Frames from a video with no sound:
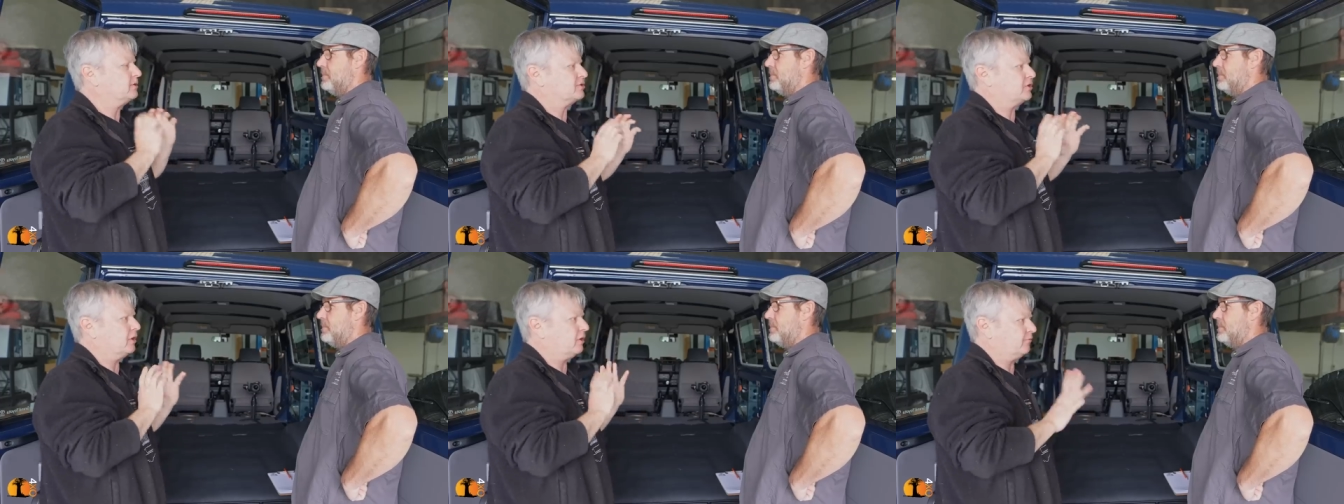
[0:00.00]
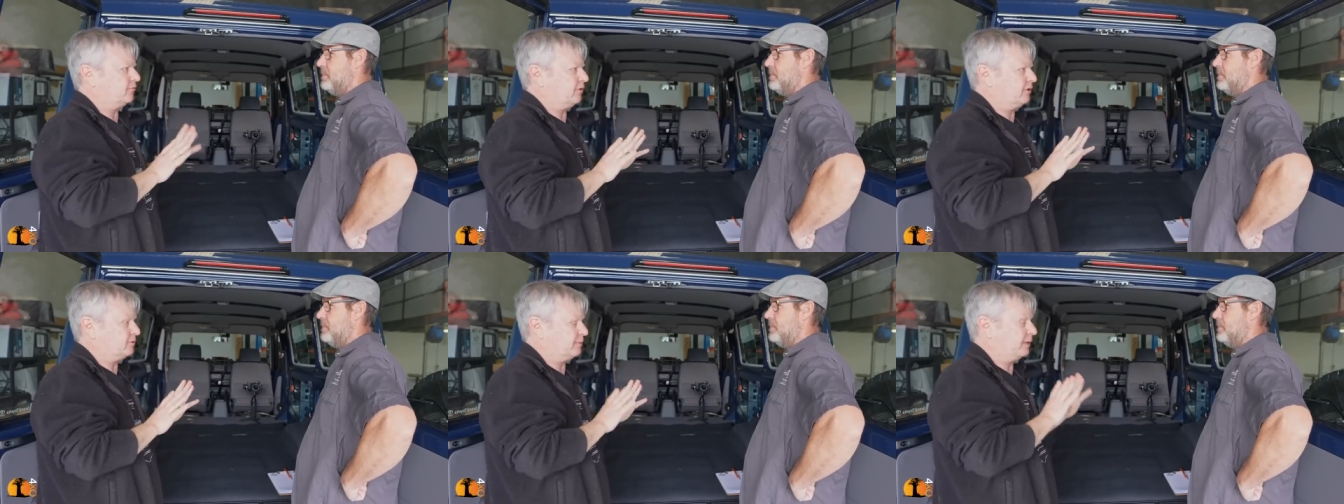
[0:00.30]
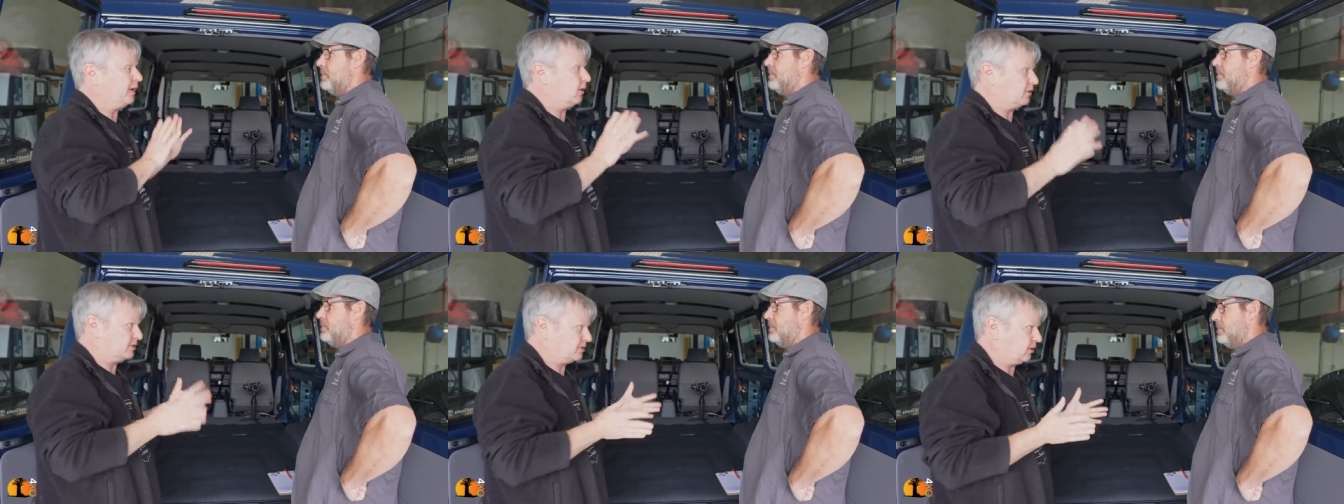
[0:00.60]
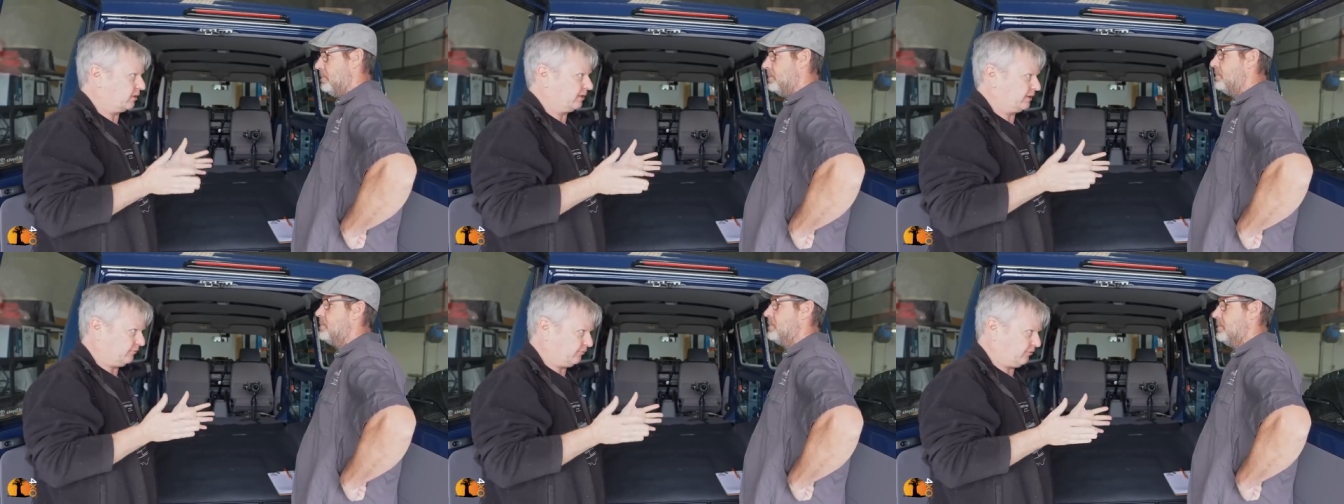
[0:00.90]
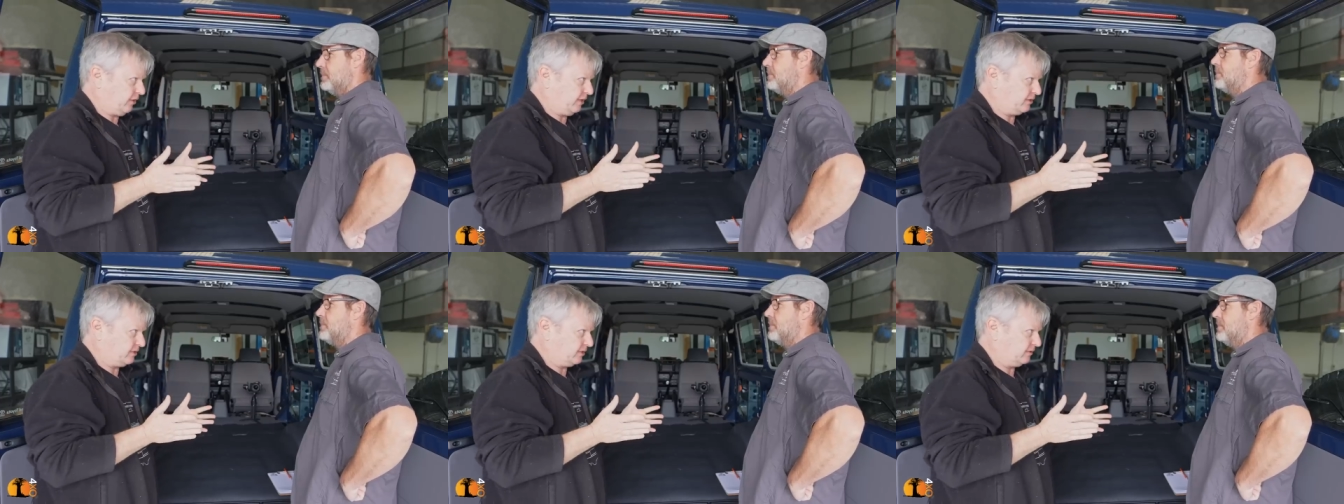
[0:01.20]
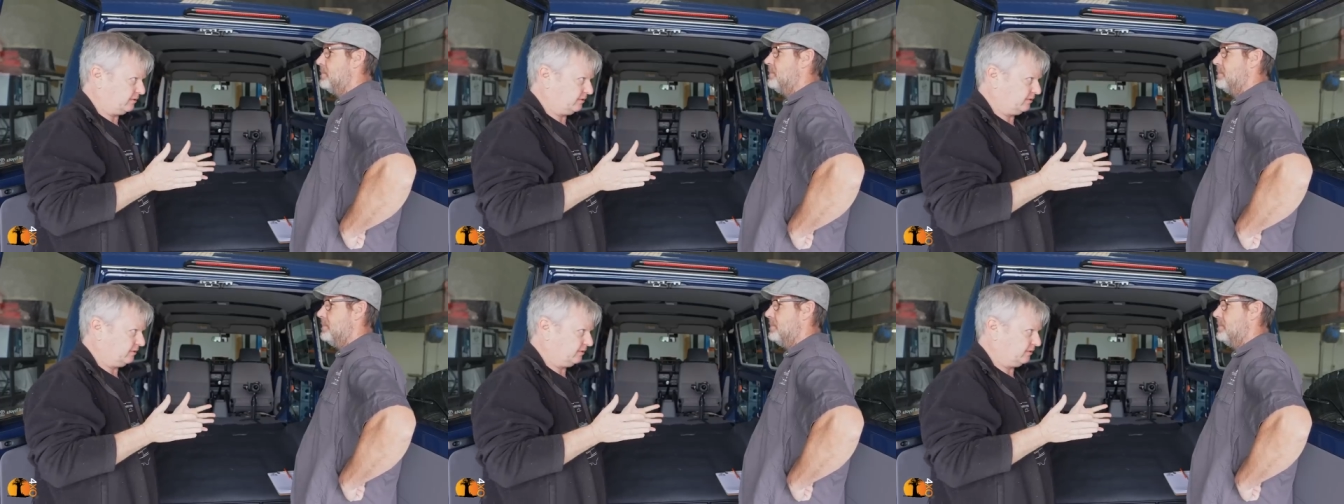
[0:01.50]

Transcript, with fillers: to start fresh. We are starting fresh.